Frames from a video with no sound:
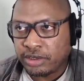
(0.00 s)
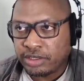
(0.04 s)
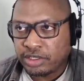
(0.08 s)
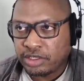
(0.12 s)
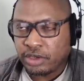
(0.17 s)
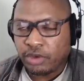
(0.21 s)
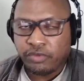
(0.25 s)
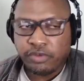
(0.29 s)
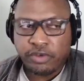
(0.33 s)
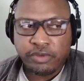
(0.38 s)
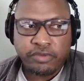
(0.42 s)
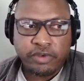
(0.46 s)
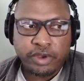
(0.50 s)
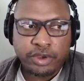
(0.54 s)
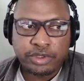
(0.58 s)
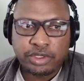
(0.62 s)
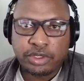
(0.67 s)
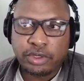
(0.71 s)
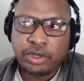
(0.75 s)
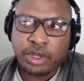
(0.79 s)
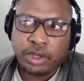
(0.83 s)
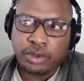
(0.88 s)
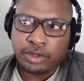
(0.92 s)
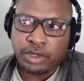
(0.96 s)
So for folks
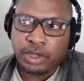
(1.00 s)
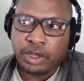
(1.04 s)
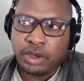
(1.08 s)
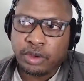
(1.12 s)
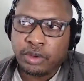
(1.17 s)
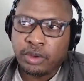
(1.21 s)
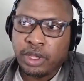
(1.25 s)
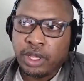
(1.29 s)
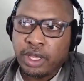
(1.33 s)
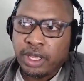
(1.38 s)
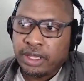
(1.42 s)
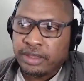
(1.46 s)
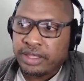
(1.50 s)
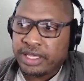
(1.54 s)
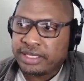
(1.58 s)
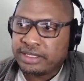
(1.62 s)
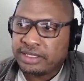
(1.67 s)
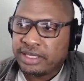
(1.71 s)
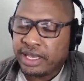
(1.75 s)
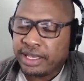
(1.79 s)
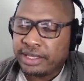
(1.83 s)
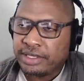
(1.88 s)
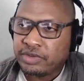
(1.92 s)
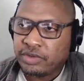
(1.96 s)
who don't know, that's
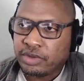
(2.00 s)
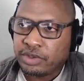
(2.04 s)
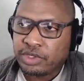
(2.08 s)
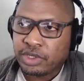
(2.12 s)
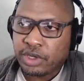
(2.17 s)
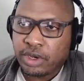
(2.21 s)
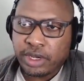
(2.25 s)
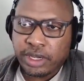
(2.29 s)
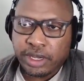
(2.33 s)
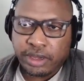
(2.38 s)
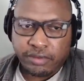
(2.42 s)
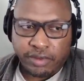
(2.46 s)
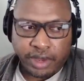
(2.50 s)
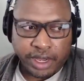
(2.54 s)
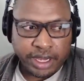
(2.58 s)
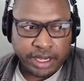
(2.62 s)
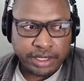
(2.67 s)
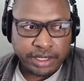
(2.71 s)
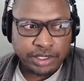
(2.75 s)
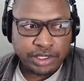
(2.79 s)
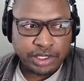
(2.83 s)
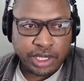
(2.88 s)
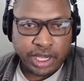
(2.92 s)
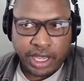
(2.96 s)
Gainesville Target
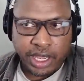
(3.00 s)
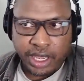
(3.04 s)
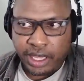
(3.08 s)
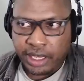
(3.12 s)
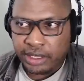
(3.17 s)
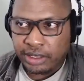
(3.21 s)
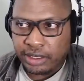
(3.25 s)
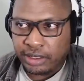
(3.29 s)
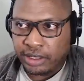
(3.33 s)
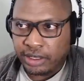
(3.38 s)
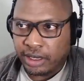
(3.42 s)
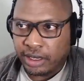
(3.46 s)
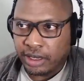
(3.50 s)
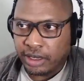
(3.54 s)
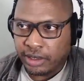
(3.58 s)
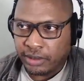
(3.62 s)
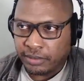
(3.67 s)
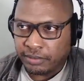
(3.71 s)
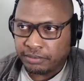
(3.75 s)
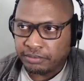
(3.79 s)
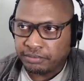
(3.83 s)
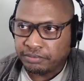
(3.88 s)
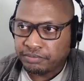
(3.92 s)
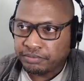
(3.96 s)
Range, and
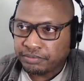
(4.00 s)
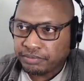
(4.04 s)
um,